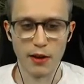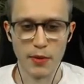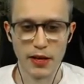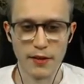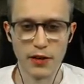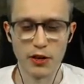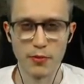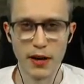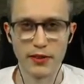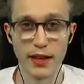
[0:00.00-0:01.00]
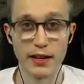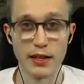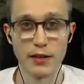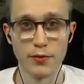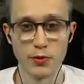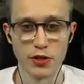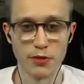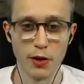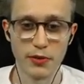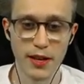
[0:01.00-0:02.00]
I'll make a video about that in the
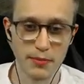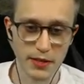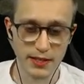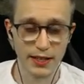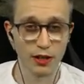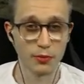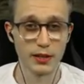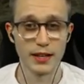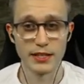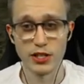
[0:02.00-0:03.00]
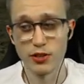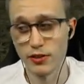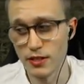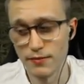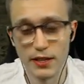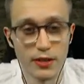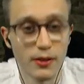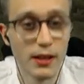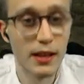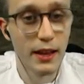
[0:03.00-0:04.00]
future. But with that being said, I hope you guys enjoyed this
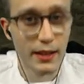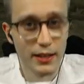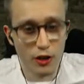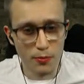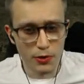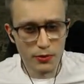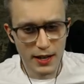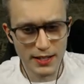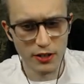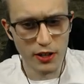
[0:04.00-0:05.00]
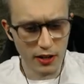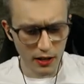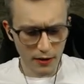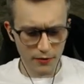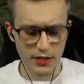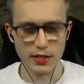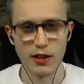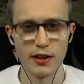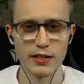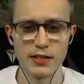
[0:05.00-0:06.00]
video, and I hope you guys are gonna love these
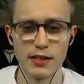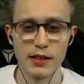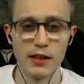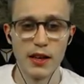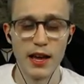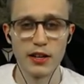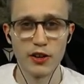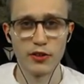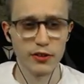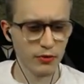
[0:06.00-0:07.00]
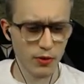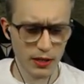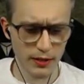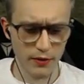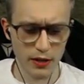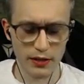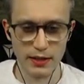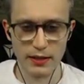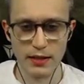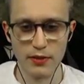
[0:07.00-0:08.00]
dogs. And another thing quickly, very at
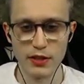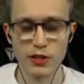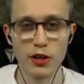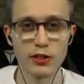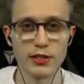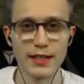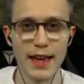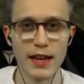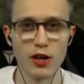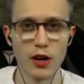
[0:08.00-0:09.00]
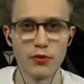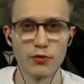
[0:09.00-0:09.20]
the end, these dogs cannot